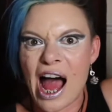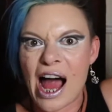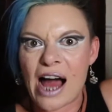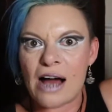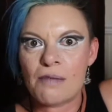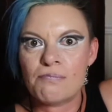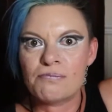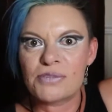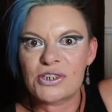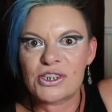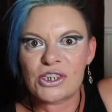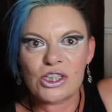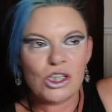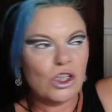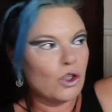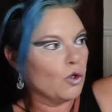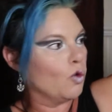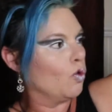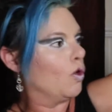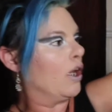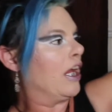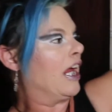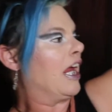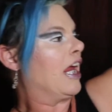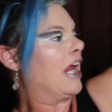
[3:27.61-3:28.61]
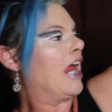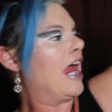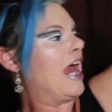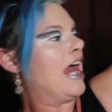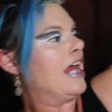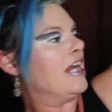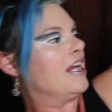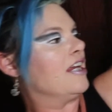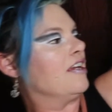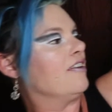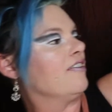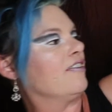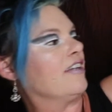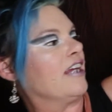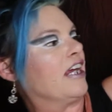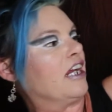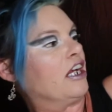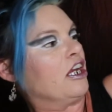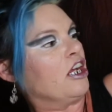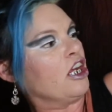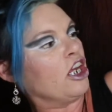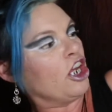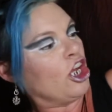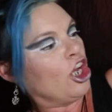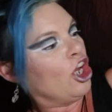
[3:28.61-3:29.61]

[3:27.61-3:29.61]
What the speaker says: Absolutely anything.